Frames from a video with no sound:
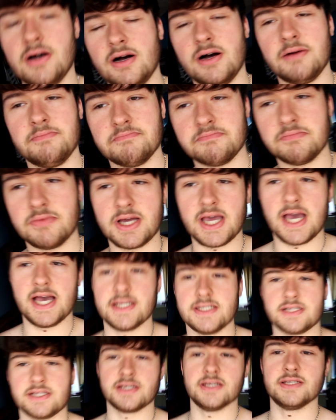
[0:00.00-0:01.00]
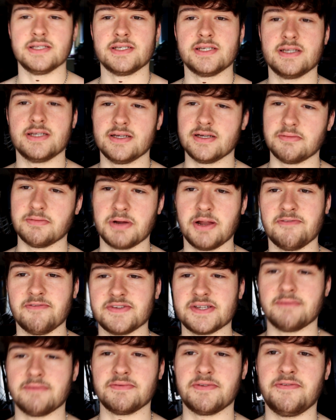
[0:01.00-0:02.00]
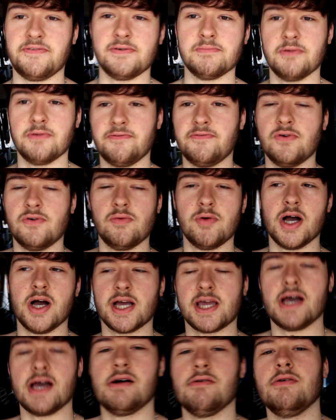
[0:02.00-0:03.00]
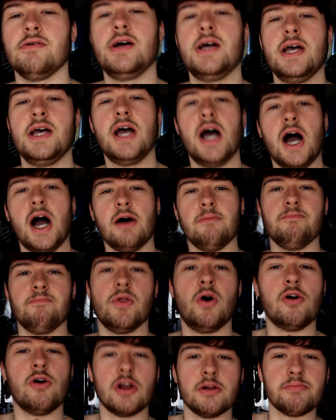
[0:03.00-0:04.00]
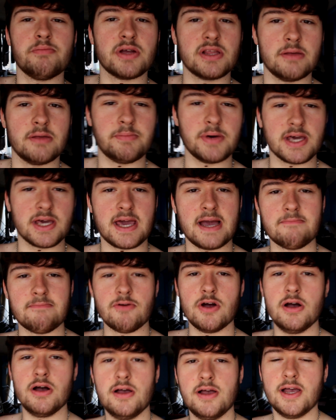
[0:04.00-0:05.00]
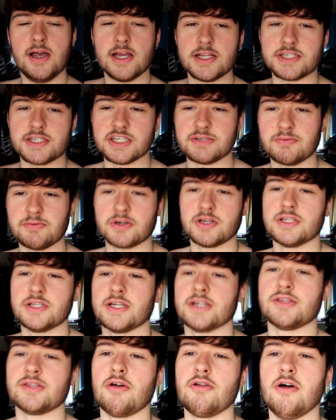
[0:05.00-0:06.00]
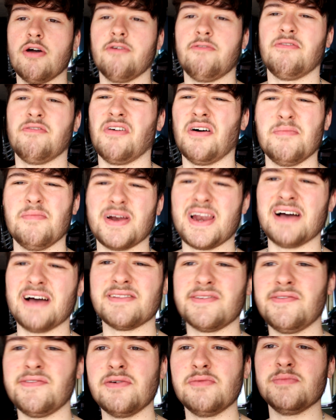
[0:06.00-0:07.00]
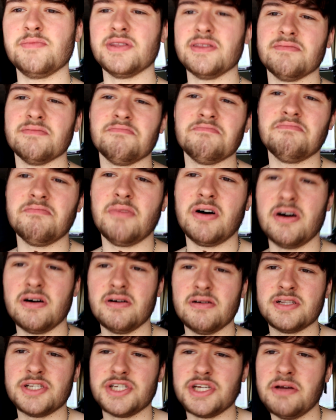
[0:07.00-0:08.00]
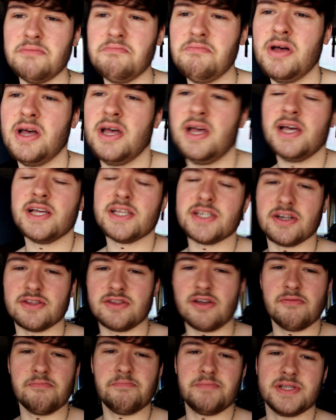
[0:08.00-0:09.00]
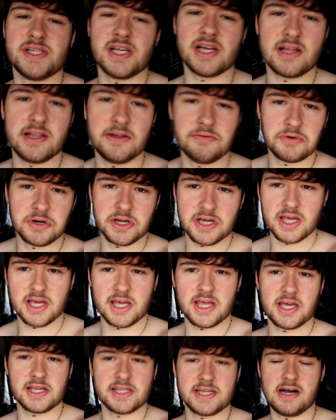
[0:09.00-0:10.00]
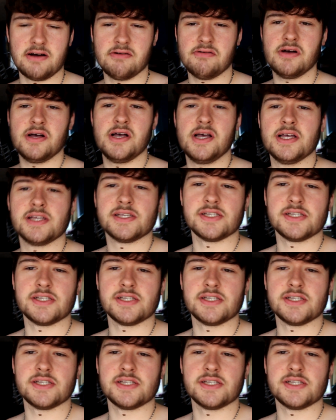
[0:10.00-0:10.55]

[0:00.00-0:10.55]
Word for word: I'm gassed because I'm going to have someone to film the full workout. I'm not going to bring the big camera just because I don't know if I'm allowed to film in my gym, so I don't particularly want to get kicked out.